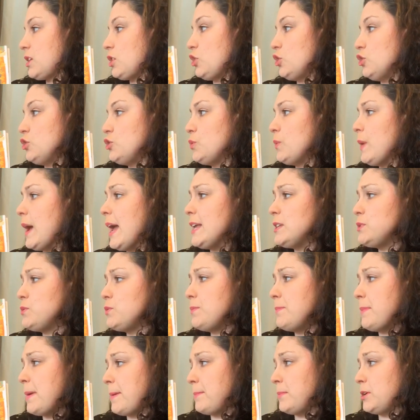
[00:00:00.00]
Shiraz
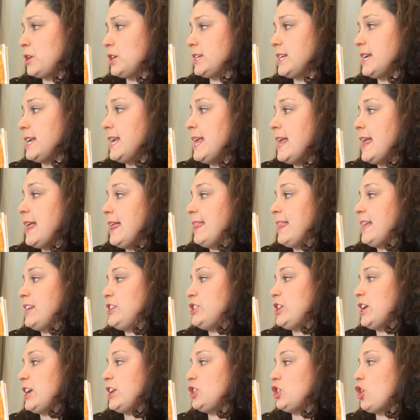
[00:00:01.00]
remembered that
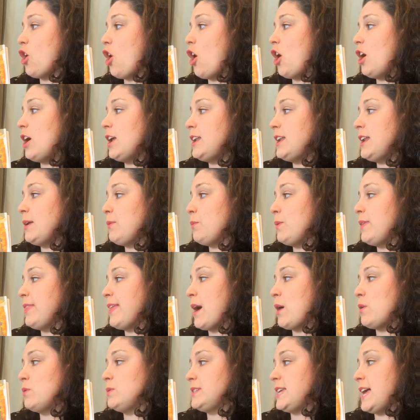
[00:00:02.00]
she had gone
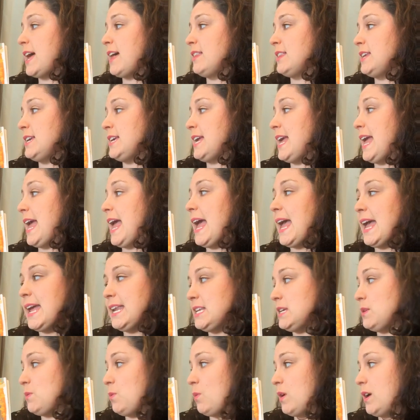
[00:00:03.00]
without telling
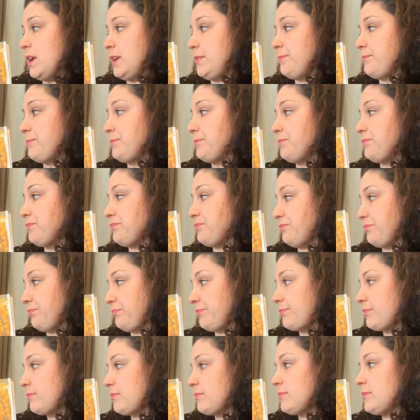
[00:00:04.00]
anyone
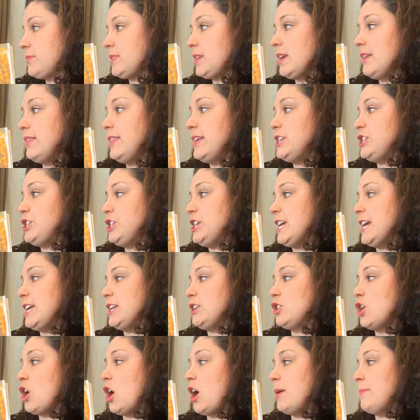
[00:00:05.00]
that she had
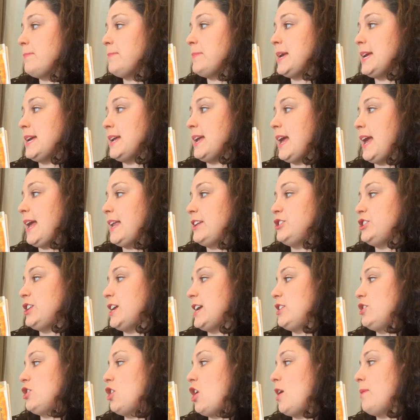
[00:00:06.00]
not
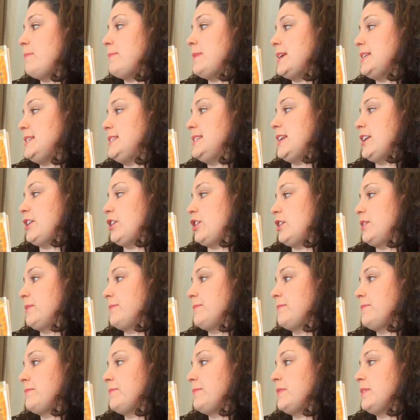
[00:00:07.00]
made dinner.
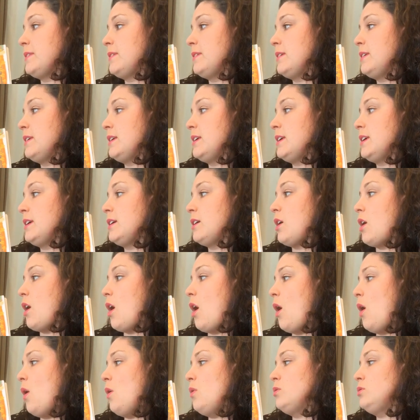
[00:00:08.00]

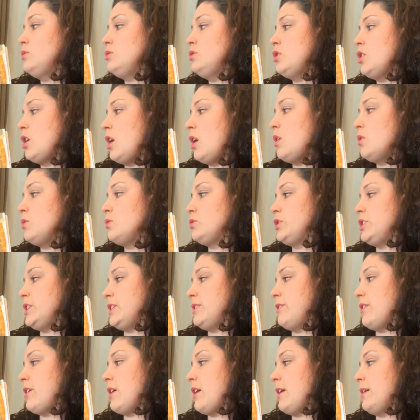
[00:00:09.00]
"Oh no," she
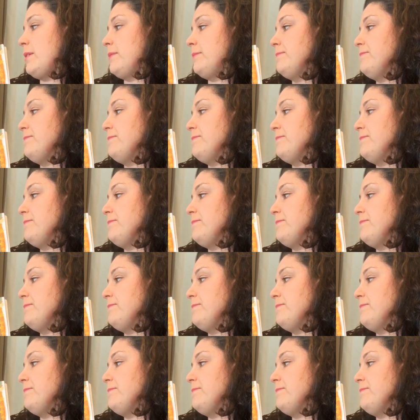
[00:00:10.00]
thought,